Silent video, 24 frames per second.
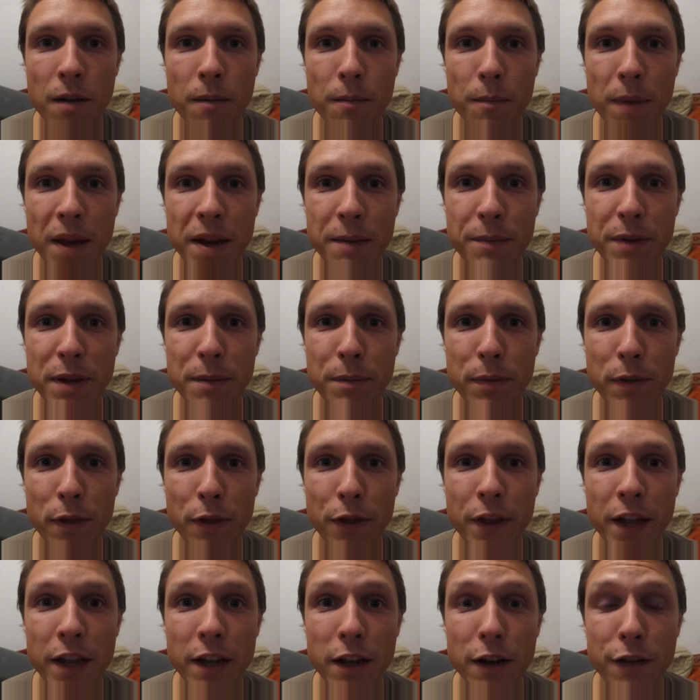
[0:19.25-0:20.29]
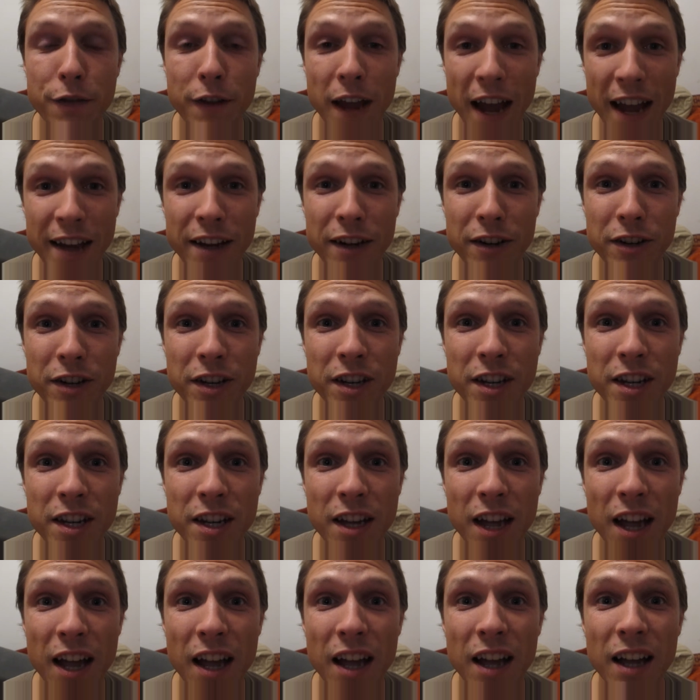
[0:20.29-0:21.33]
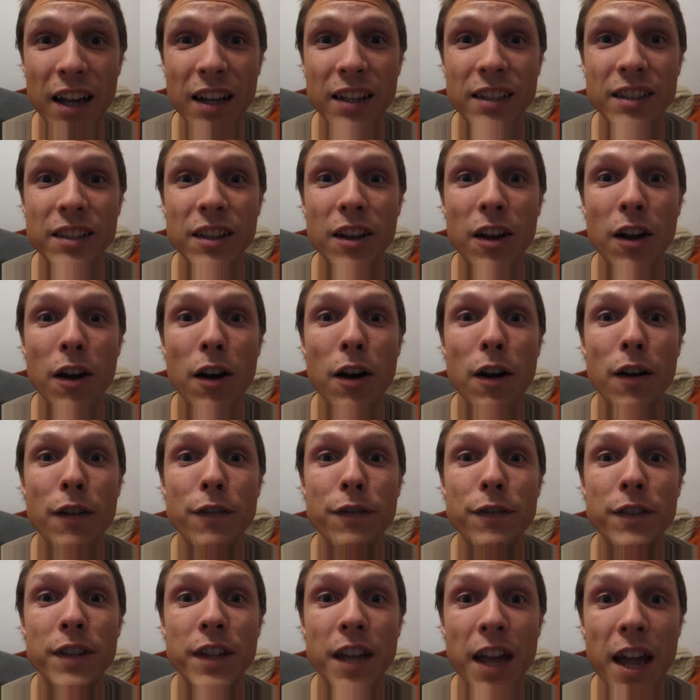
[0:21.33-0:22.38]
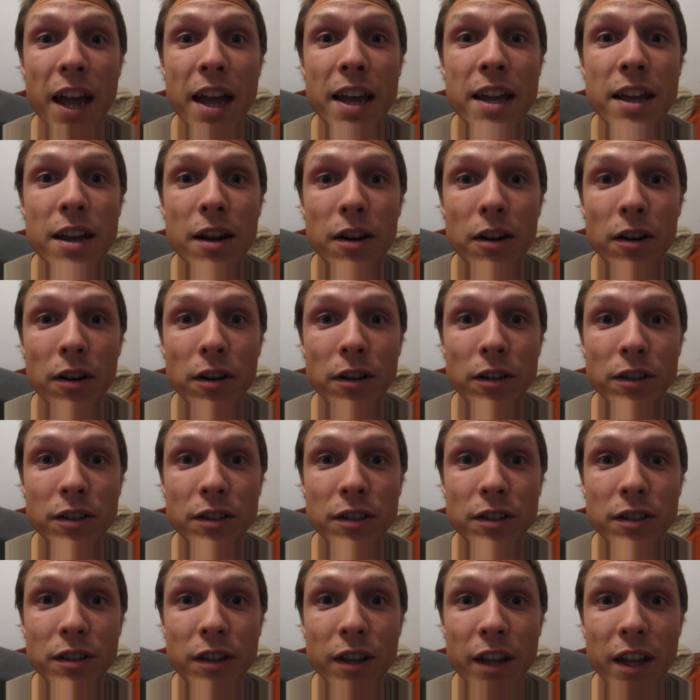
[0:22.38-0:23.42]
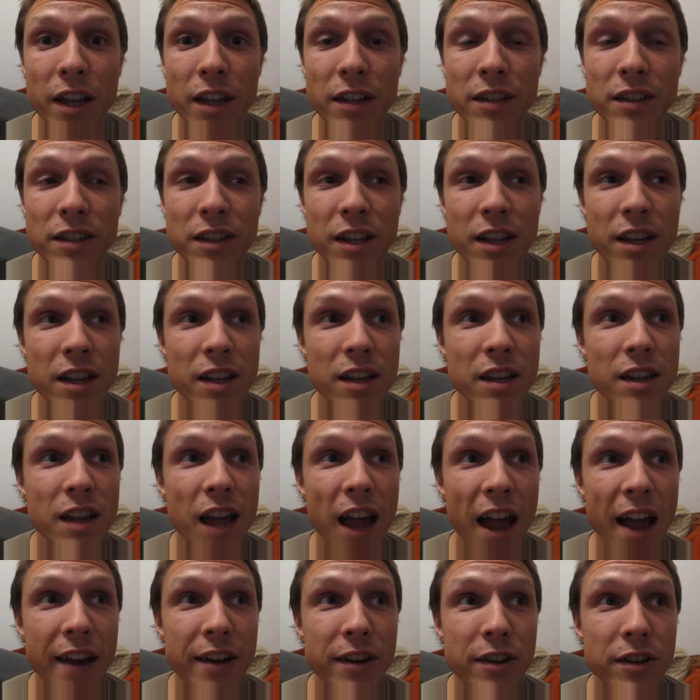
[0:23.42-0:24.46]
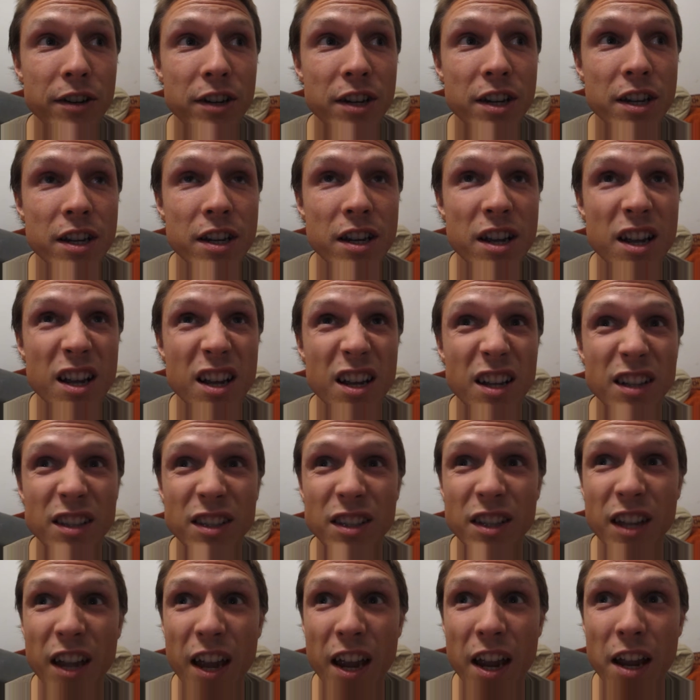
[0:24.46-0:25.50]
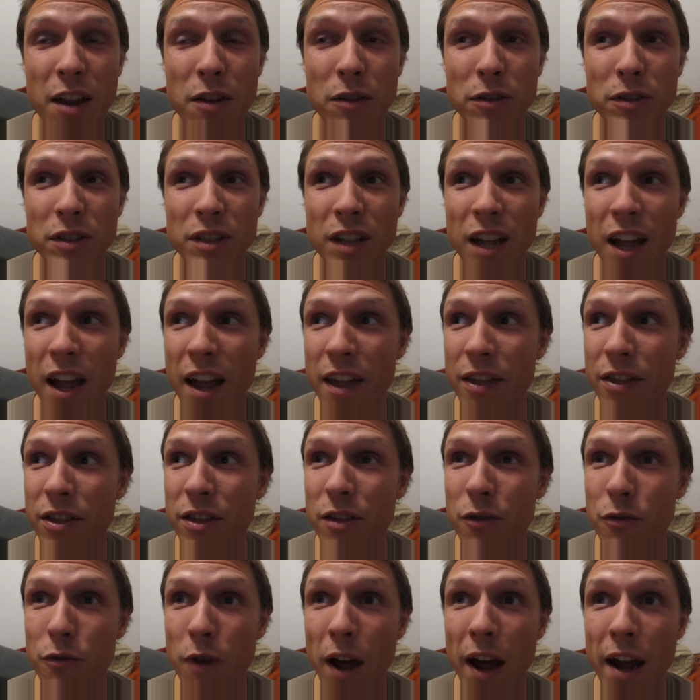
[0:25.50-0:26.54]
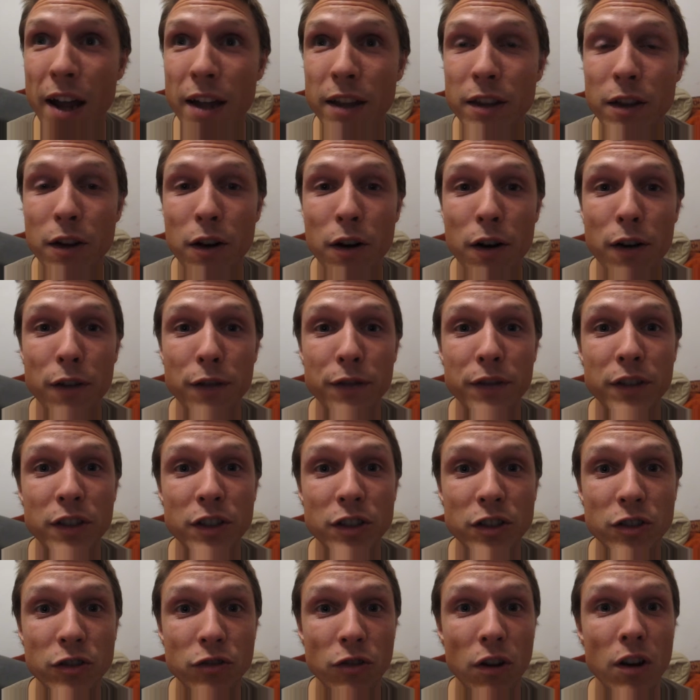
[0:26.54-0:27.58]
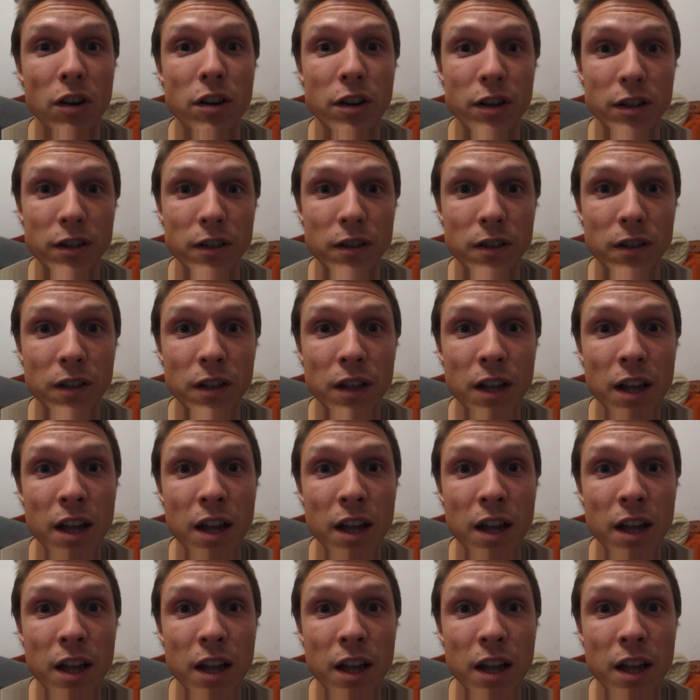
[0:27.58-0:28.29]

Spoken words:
Many people think of anarchy as of chaos. They say anarchy is chaos and the right of the strongest.